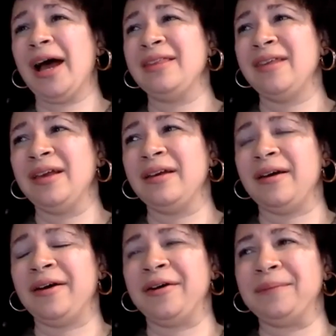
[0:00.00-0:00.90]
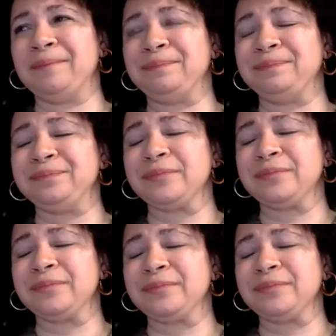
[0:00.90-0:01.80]
I think
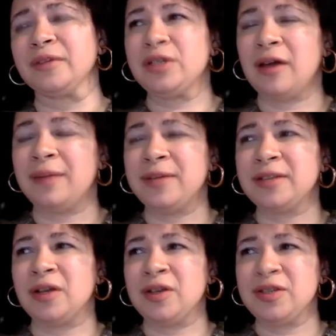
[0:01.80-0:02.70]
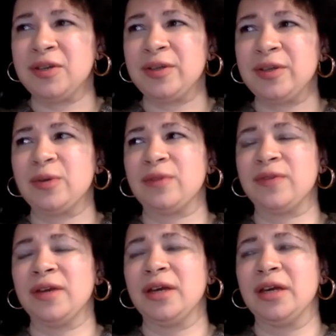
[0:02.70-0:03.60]
for digital objects also, it's sort of,